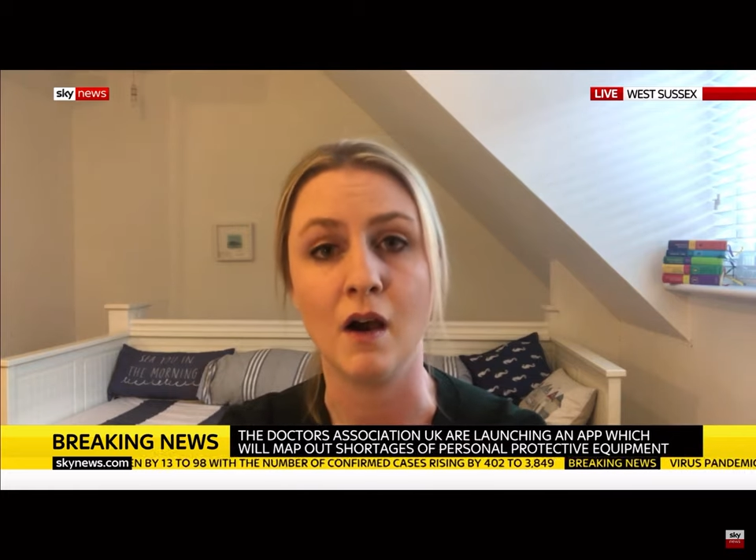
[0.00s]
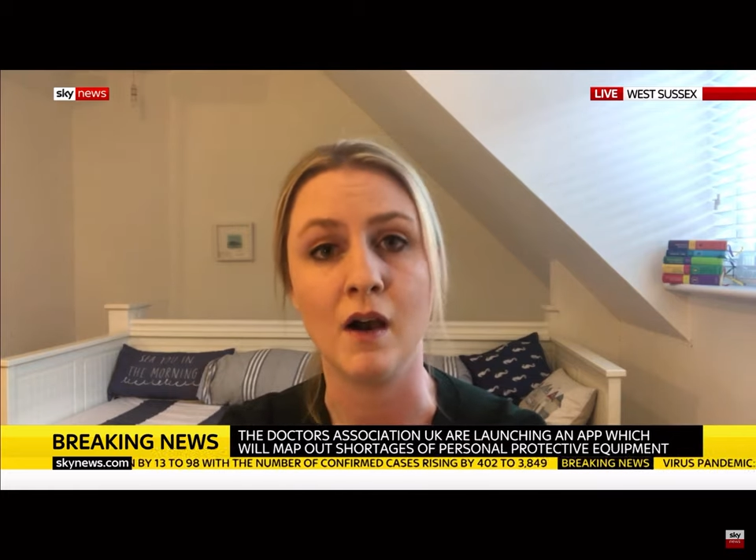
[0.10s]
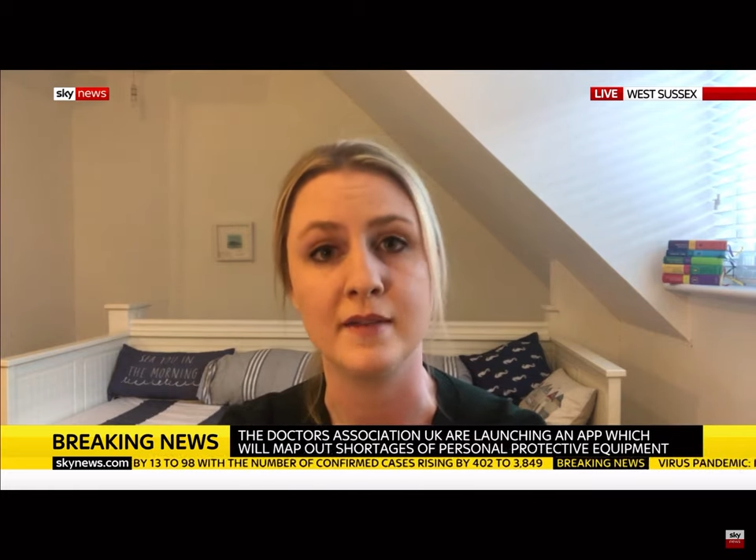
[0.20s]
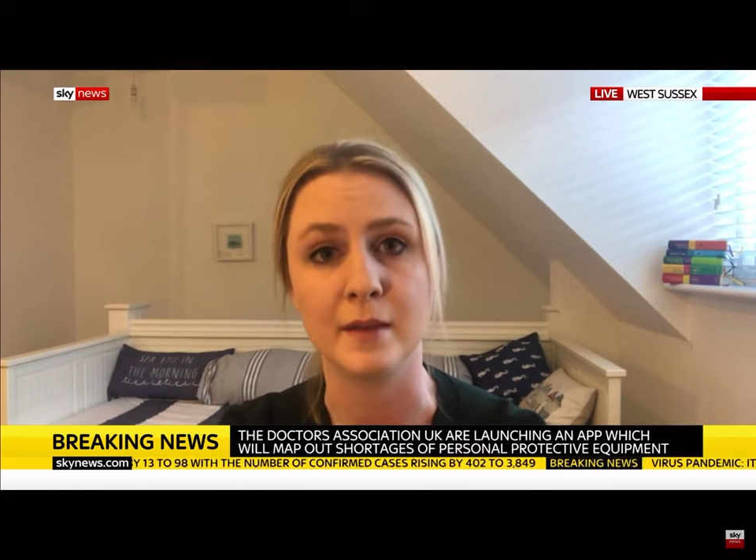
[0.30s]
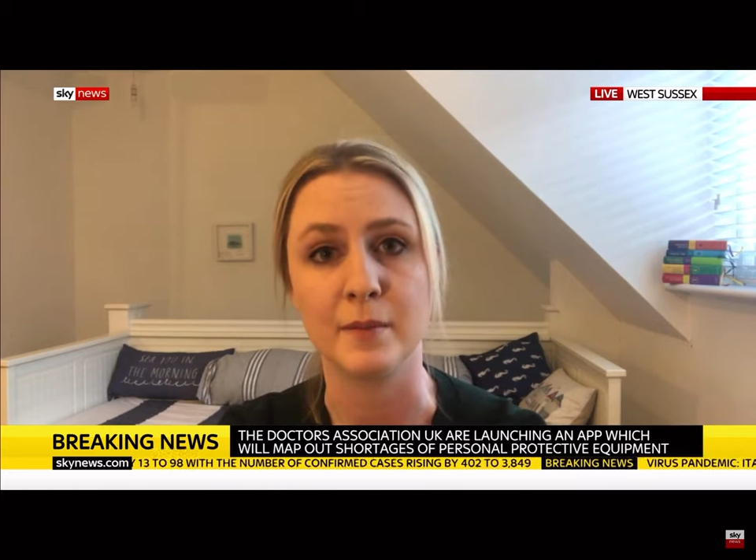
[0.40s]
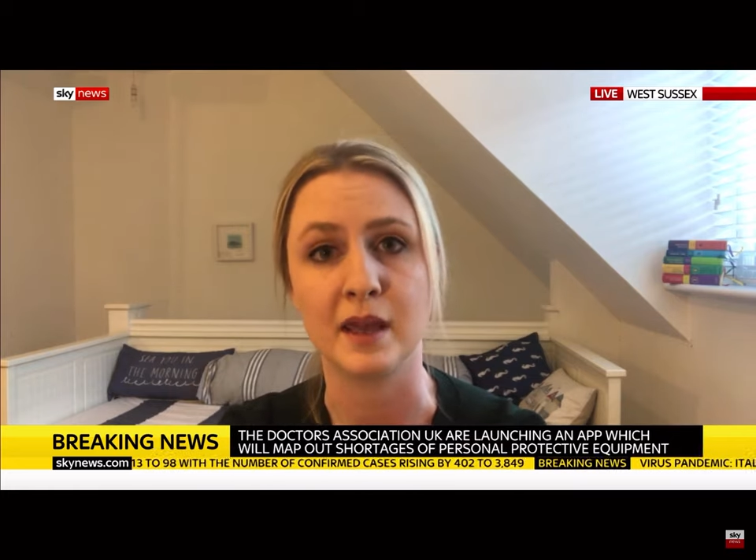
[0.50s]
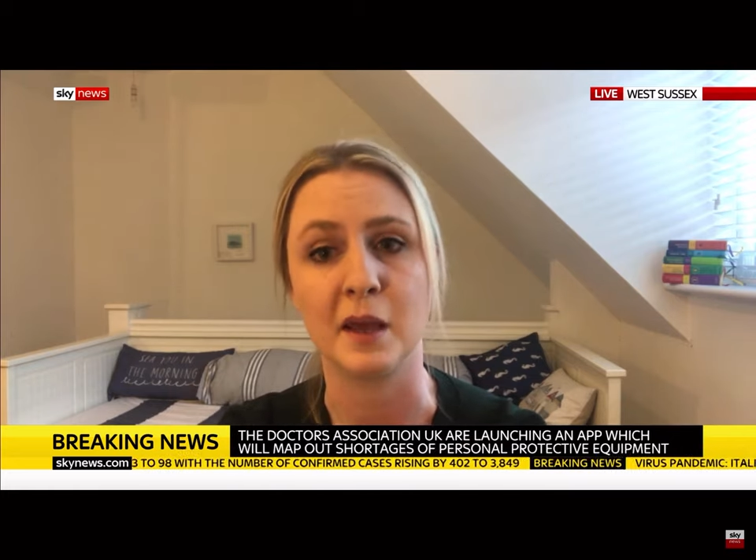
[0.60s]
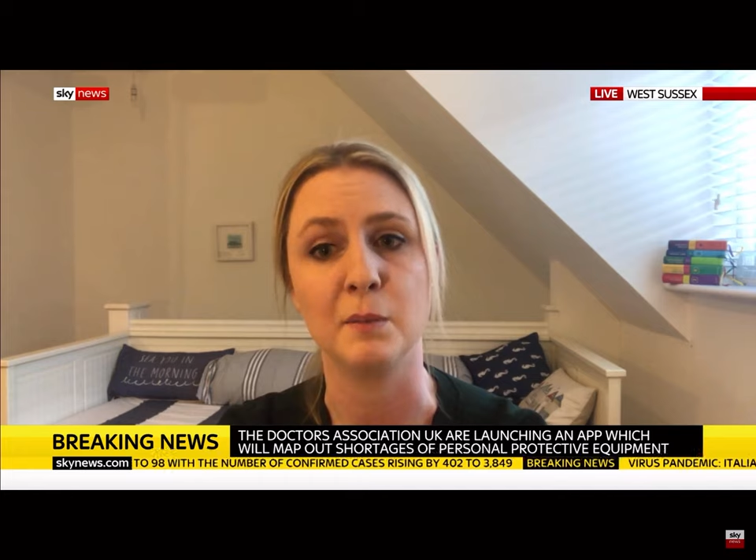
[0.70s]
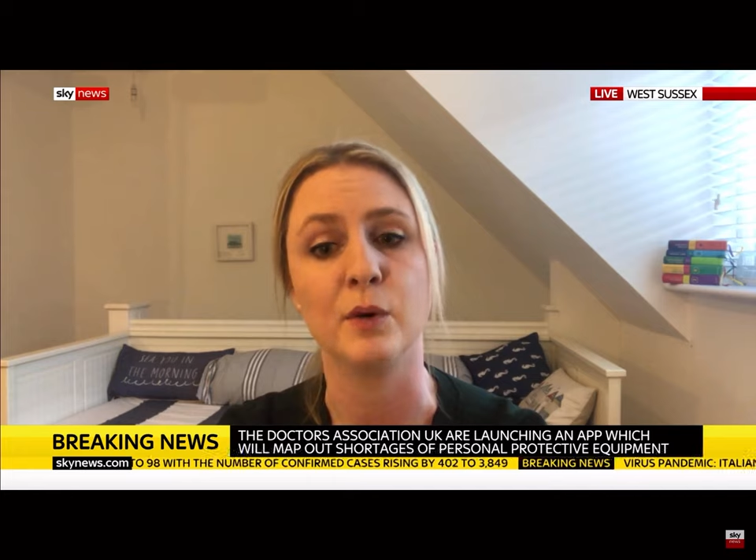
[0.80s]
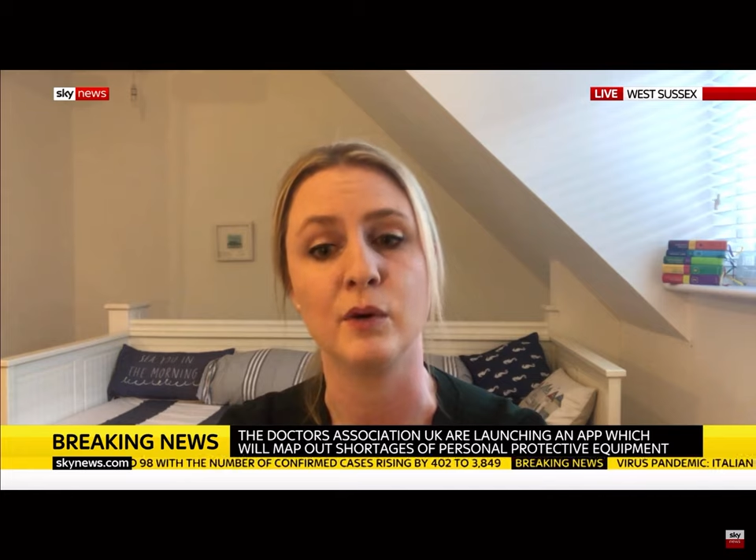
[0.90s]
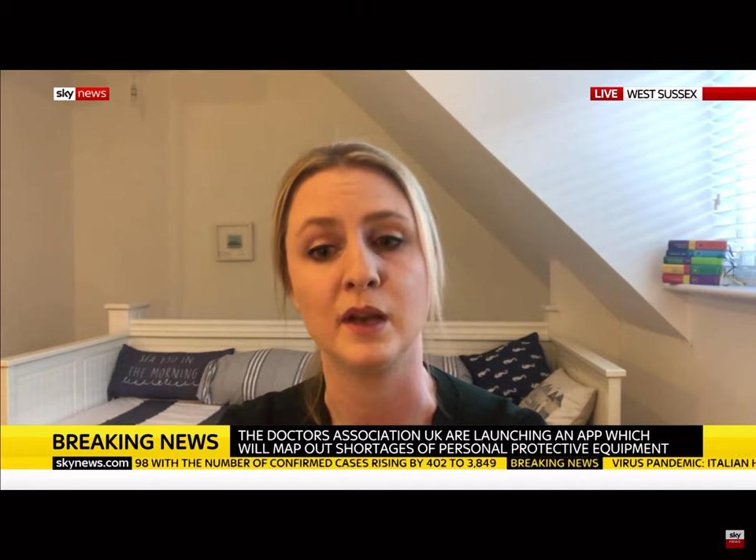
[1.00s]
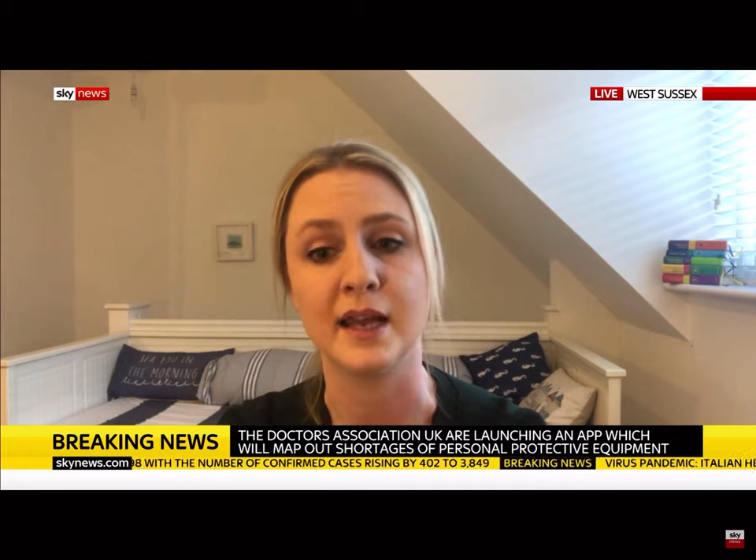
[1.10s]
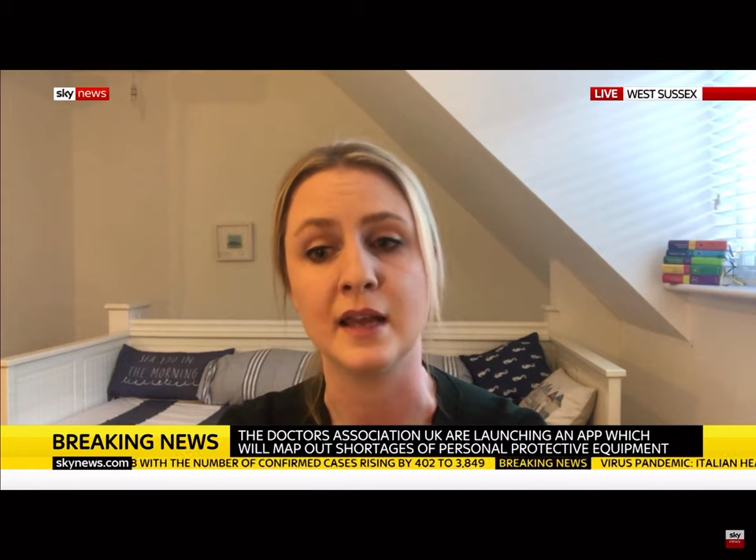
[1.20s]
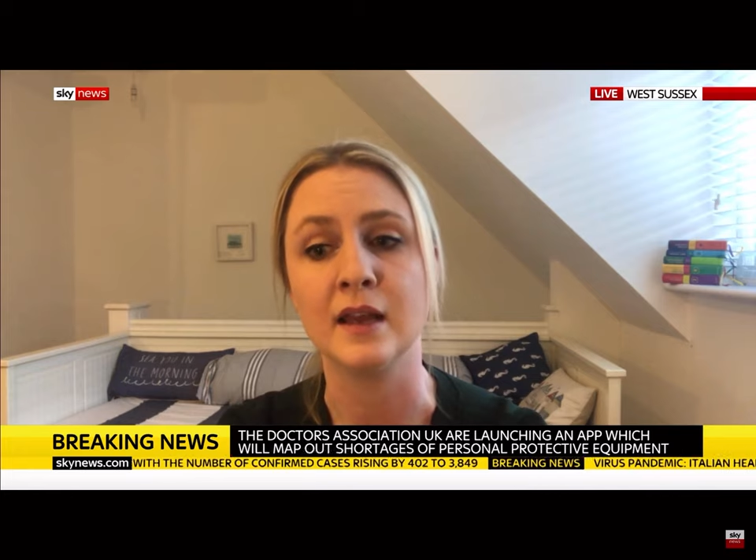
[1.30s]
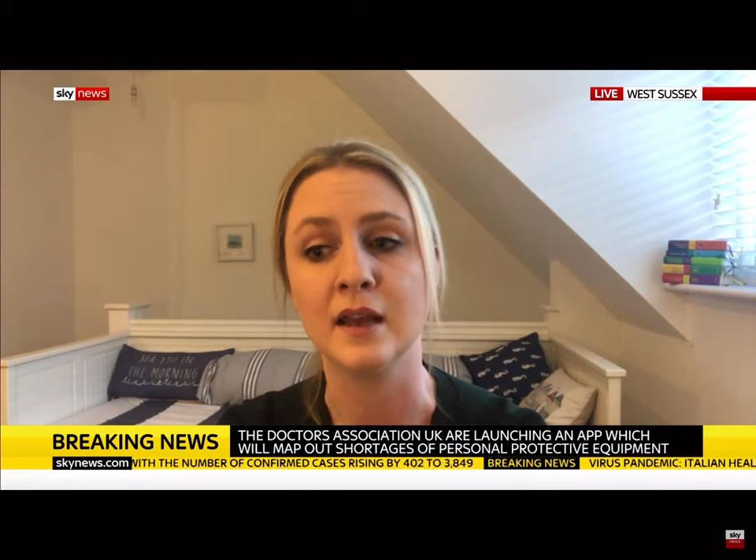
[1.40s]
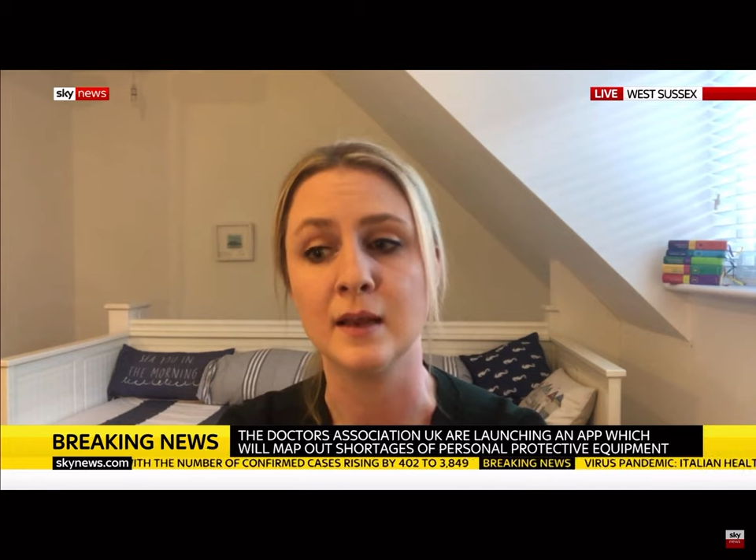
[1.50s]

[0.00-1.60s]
I then became poorly,